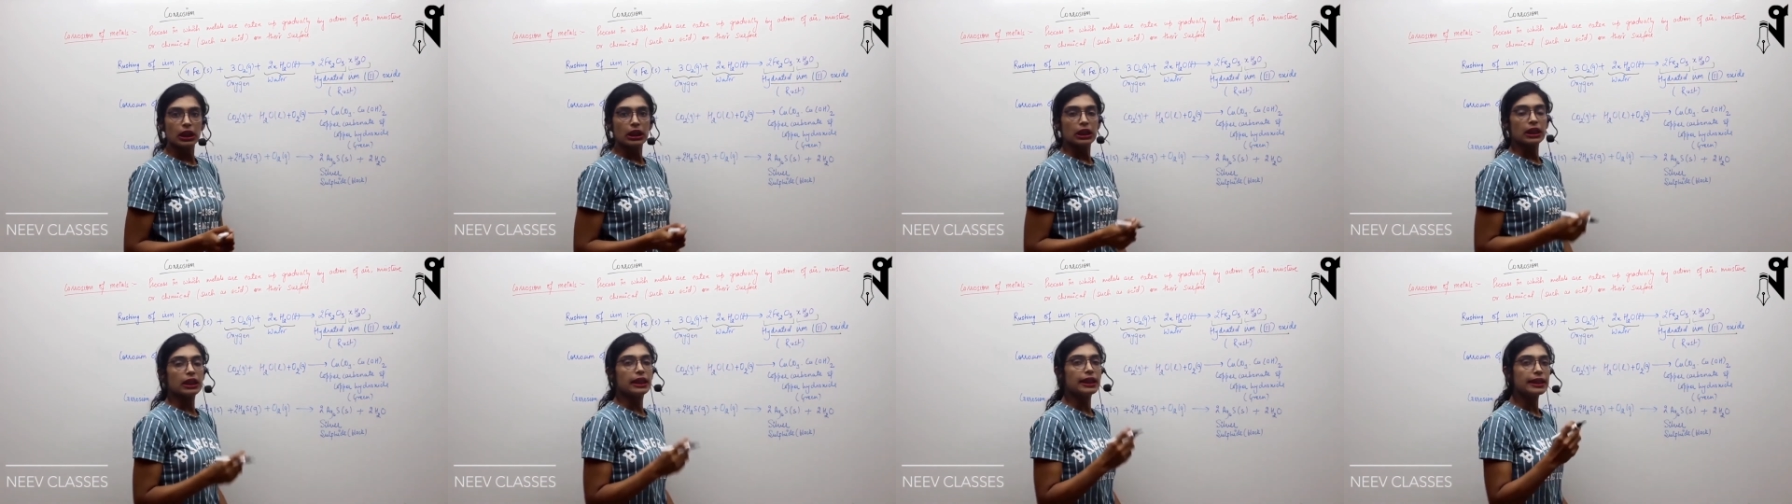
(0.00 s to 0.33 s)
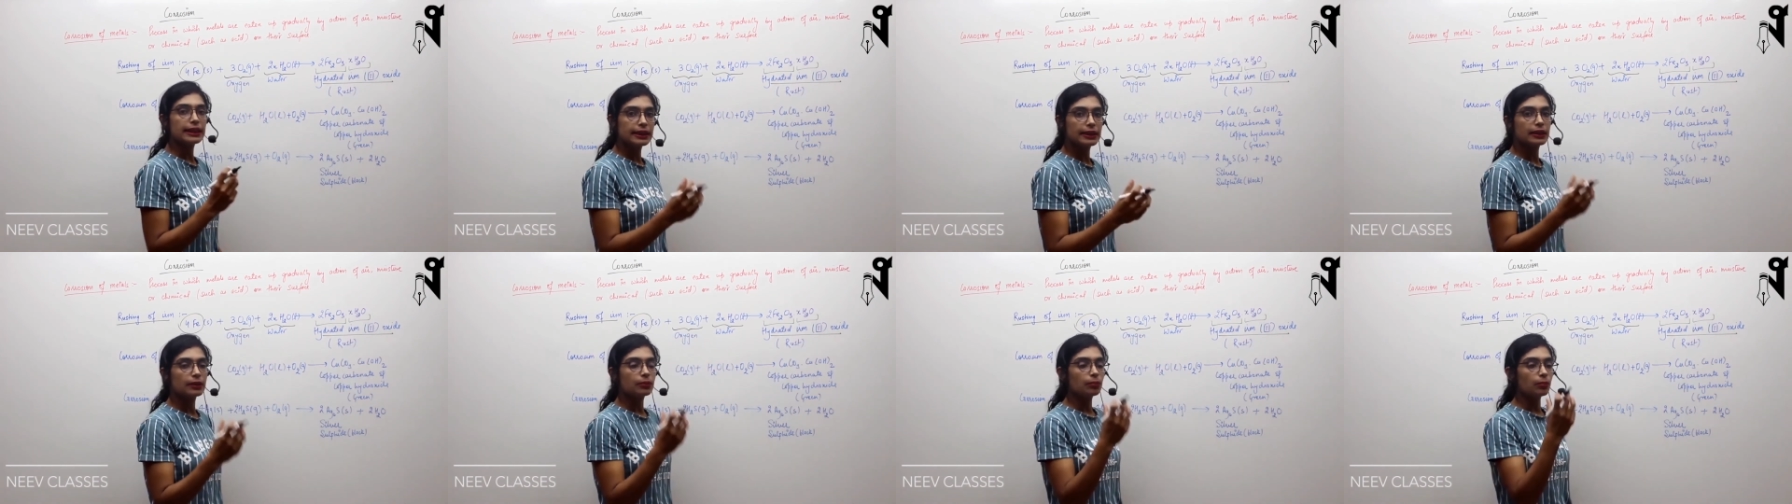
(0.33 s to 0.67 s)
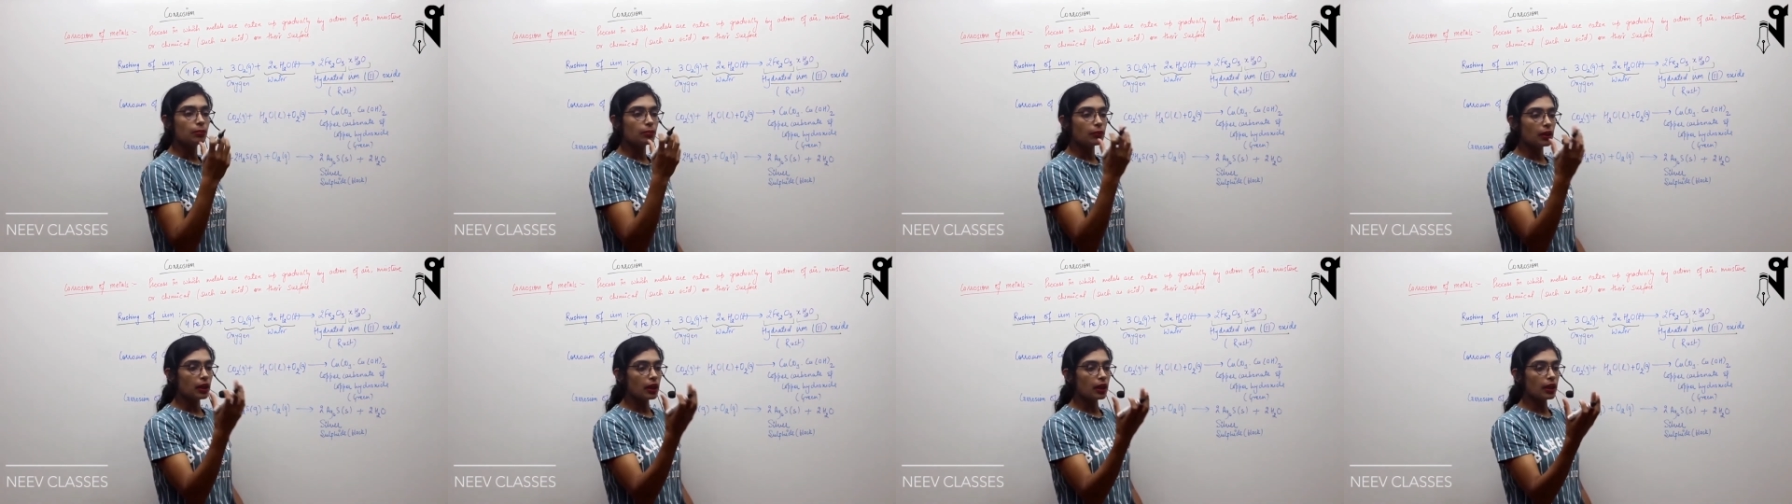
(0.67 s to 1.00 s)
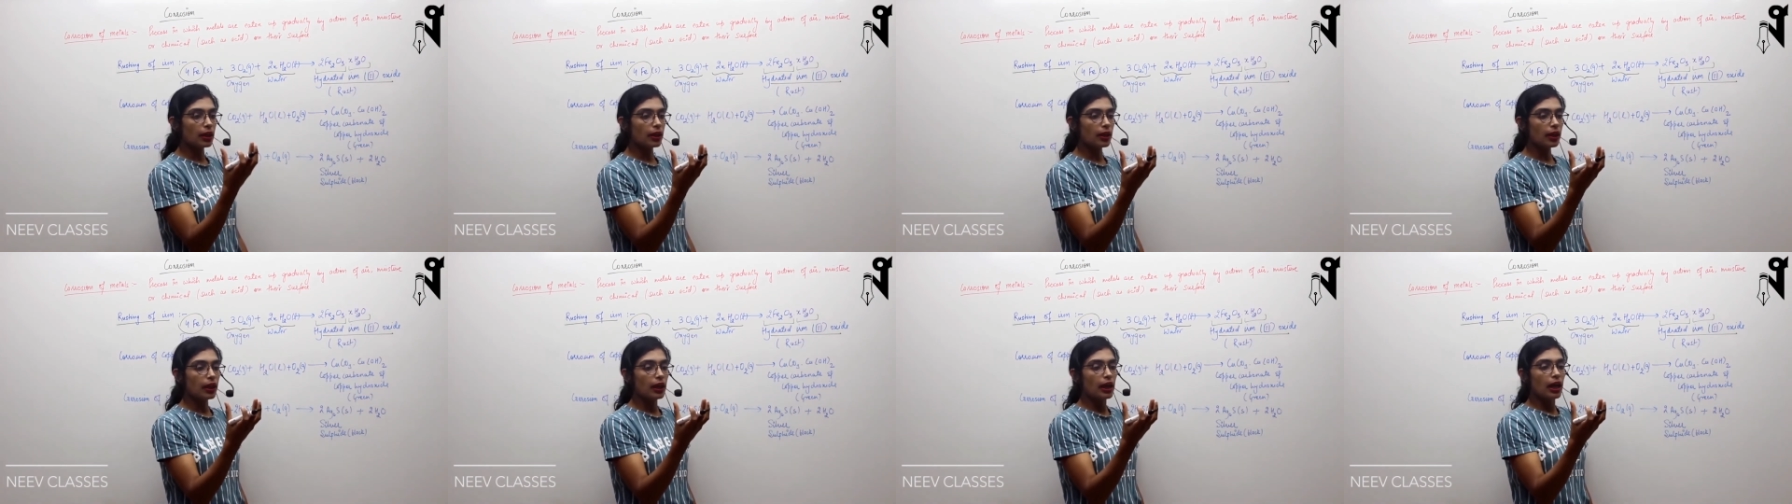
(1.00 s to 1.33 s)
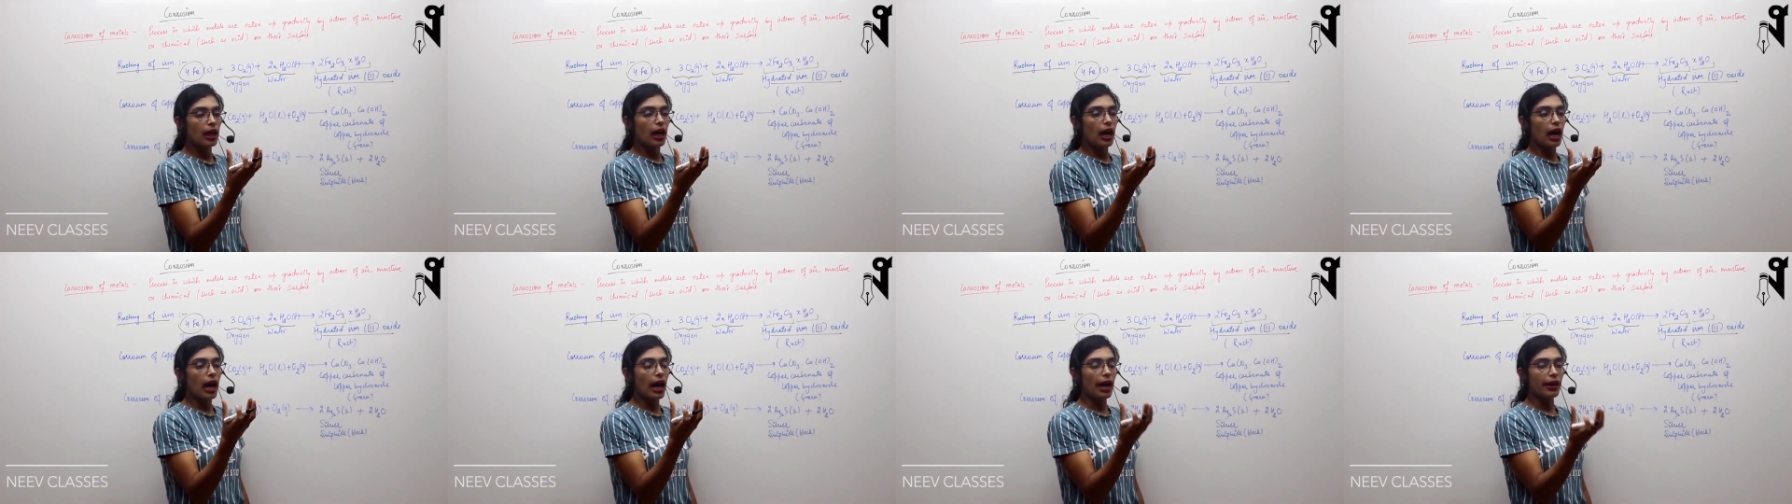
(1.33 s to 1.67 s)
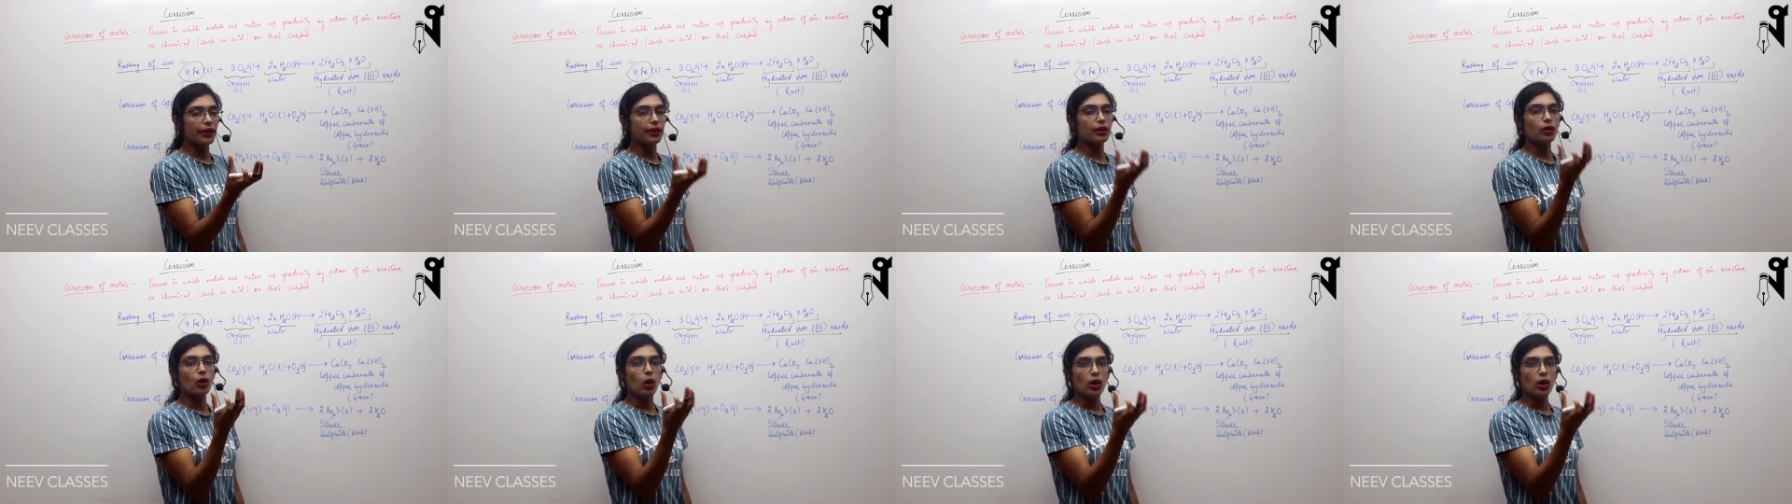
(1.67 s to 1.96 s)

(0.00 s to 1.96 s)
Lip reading: this iron